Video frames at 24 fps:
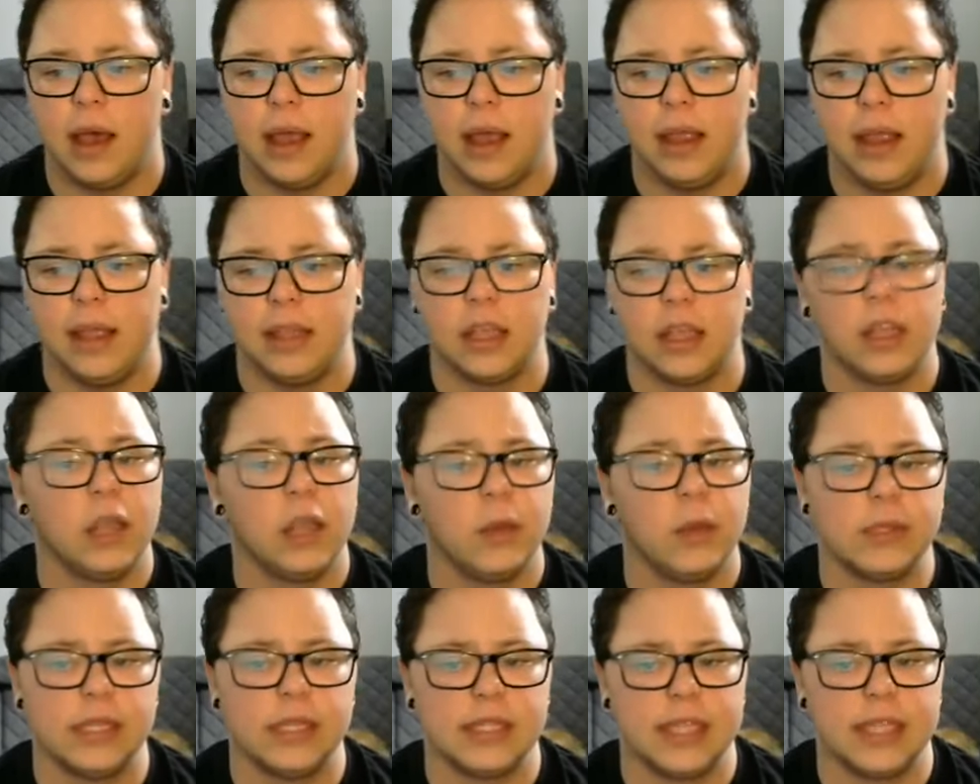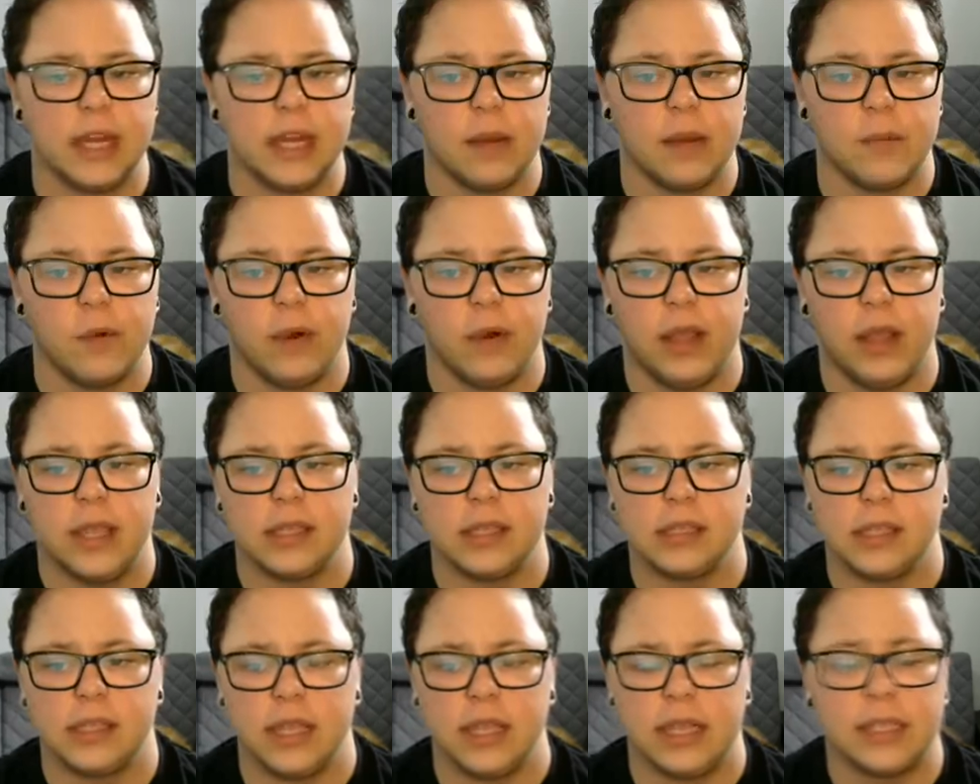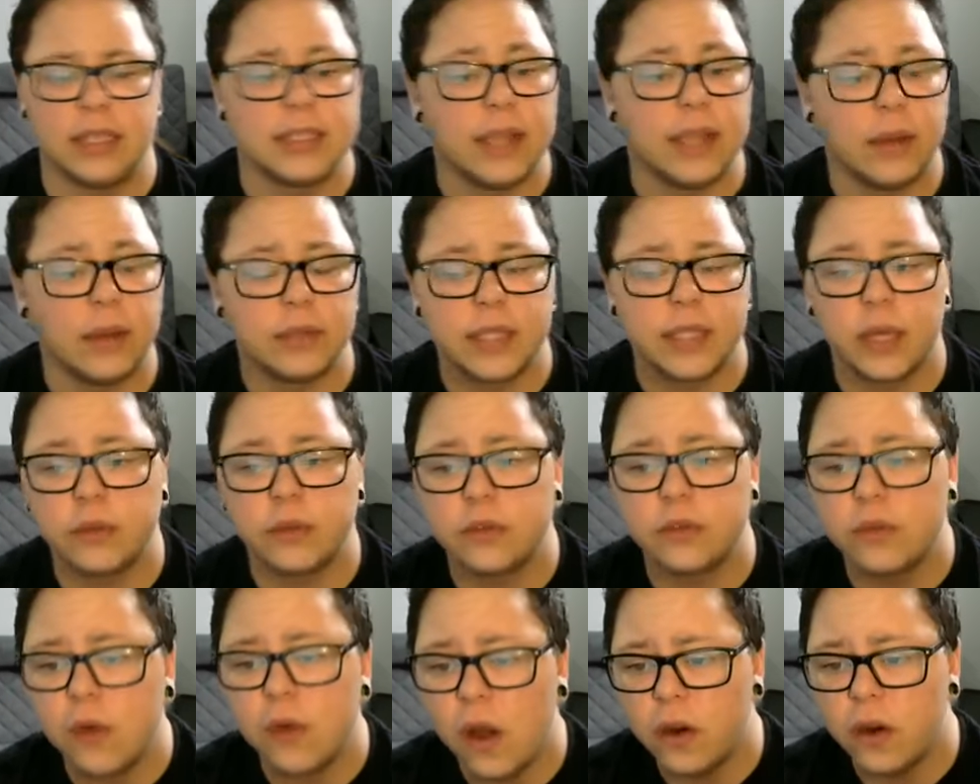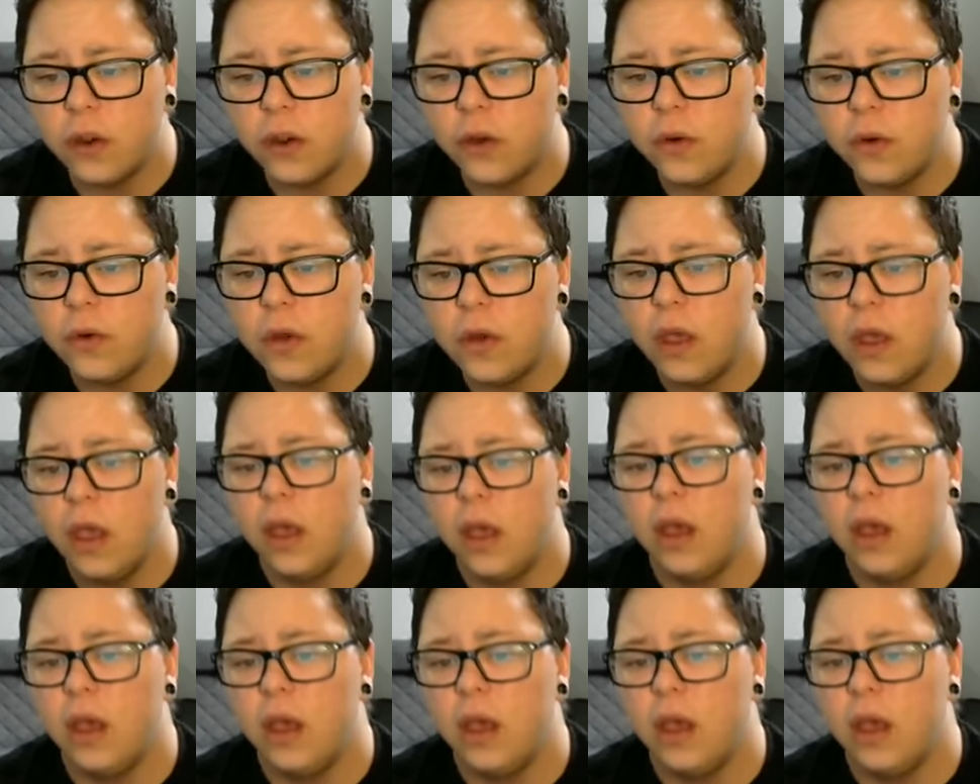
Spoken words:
in the closing ceremonies in downtown Toronto.